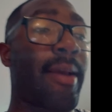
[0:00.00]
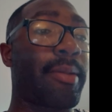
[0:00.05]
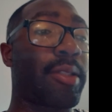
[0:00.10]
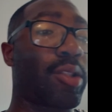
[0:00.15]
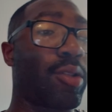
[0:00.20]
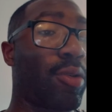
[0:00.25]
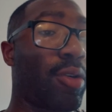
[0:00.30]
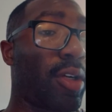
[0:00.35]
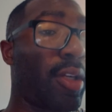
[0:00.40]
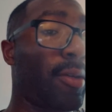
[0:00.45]

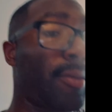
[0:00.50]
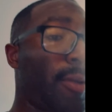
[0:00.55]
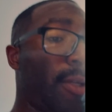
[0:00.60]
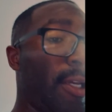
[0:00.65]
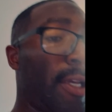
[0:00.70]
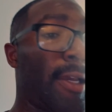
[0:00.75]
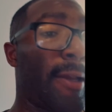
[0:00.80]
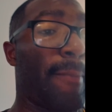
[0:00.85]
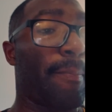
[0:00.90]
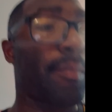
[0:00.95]
Store.
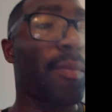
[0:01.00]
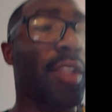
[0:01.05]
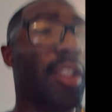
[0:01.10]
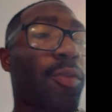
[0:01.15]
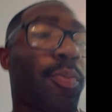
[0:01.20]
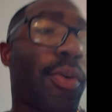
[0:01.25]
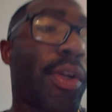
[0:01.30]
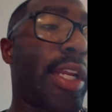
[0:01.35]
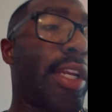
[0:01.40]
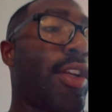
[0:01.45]
It's
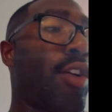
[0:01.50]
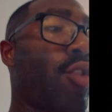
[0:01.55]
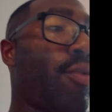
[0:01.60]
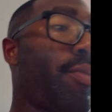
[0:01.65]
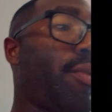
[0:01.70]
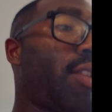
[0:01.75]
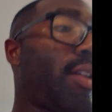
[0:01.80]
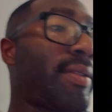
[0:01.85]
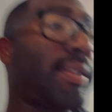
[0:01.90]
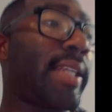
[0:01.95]
pretty dope,
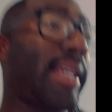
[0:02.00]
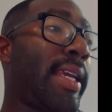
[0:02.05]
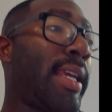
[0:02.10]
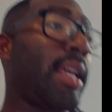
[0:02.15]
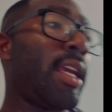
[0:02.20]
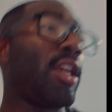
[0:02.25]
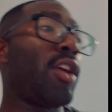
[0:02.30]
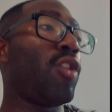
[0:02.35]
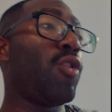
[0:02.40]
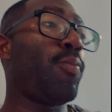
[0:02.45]
you know what I'm
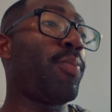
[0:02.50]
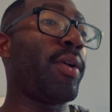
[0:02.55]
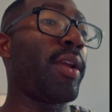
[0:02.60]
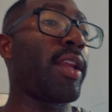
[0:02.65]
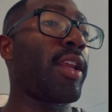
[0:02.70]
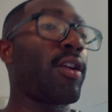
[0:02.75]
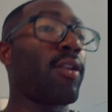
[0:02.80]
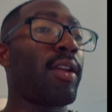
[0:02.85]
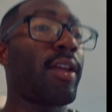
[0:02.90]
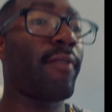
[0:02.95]
saying? You put
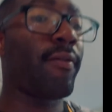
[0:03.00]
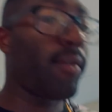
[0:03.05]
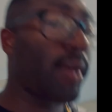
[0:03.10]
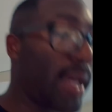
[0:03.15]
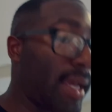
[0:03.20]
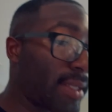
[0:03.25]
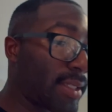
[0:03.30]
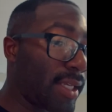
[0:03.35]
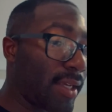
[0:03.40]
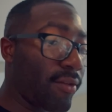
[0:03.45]
in your level of
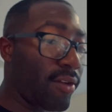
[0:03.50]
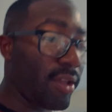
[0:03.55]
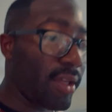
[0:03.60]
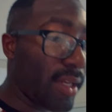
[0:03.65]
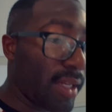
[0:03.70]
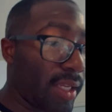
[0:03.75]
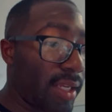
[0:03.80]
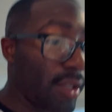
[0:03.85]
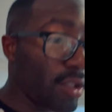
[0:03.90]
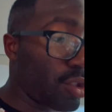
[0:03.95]
activity,
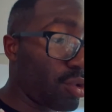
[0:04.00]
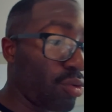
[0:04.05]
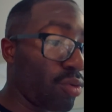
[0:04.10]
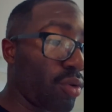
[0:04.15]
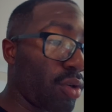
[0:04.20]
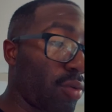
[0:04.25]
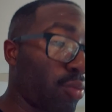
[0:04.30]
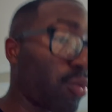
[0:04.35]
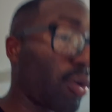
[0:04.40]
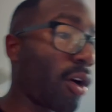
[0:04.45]
and it gives
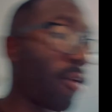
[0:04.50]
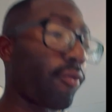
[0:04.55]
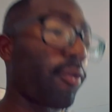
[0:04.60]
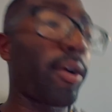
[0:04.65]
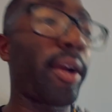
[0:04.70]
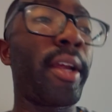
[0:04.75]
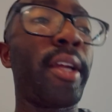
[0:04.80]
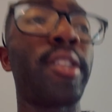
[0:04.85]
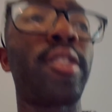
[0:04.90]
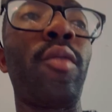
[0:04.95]
you a rough
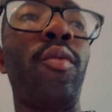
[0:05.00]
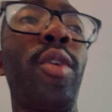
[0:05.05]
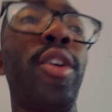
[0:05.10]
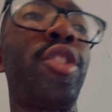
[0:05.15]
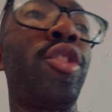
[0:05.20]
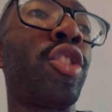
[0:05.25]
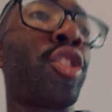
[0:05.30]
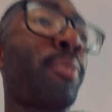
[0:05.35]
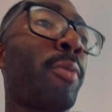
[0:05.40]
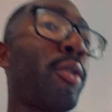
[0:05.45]
range of
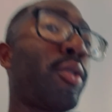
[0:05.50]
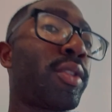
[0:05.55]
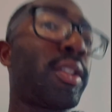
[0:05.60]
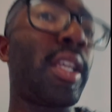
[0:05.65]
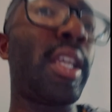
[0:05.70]
what you're supposed to